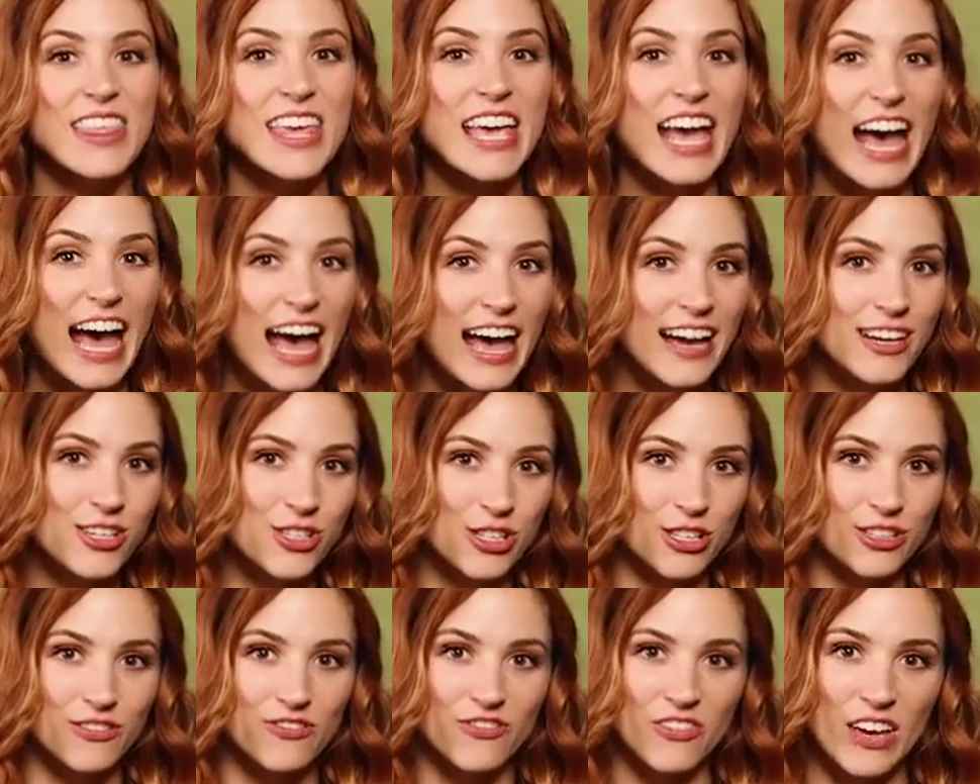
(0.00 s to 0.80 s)
The
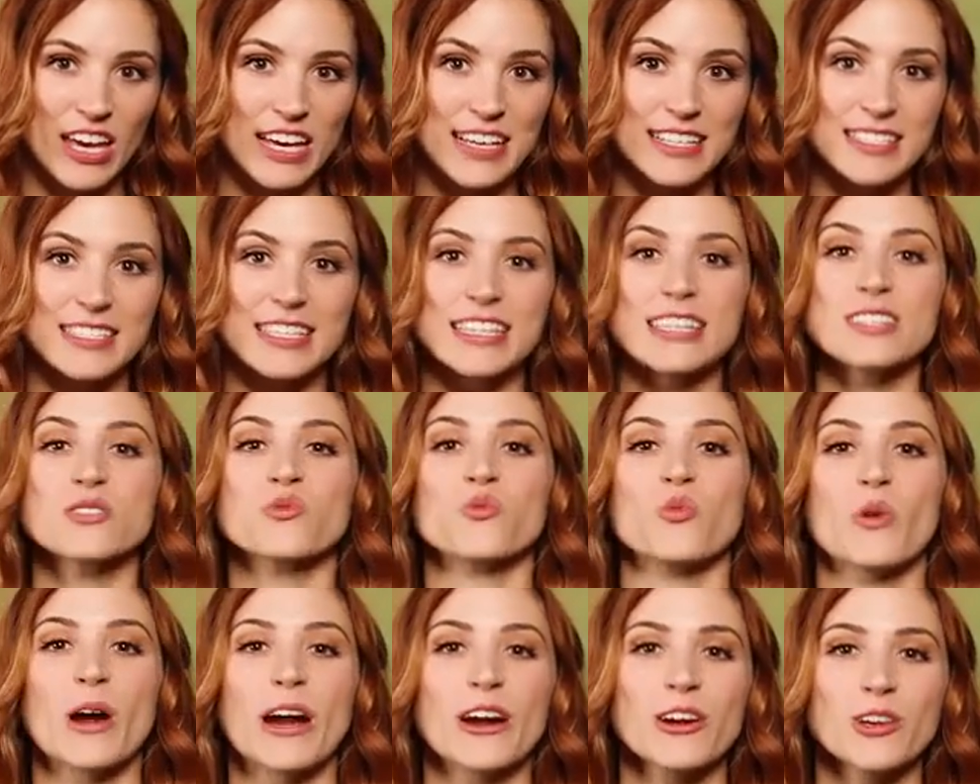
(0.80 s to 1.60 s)
action phase
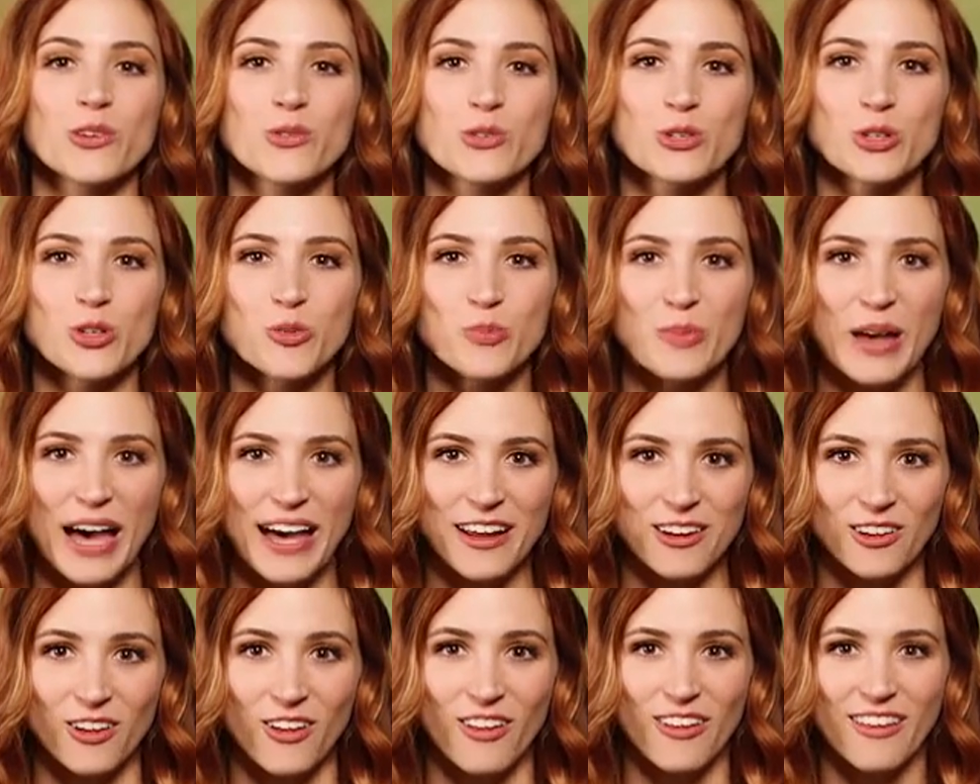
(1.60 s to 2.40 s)
is where you do
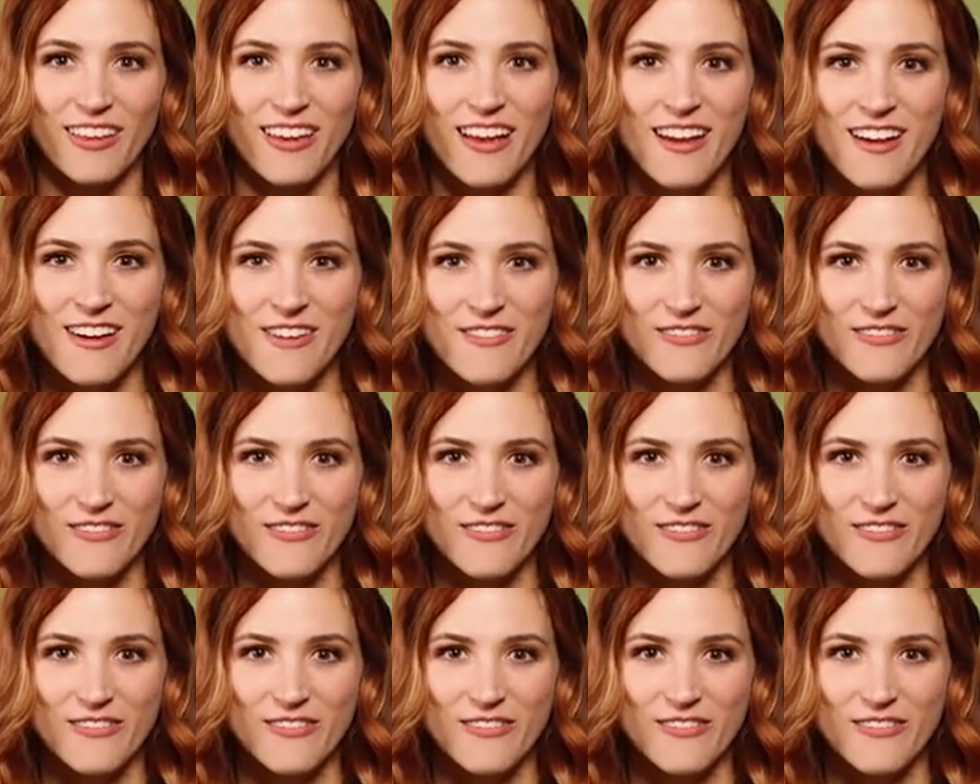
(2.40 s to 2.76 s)
battle.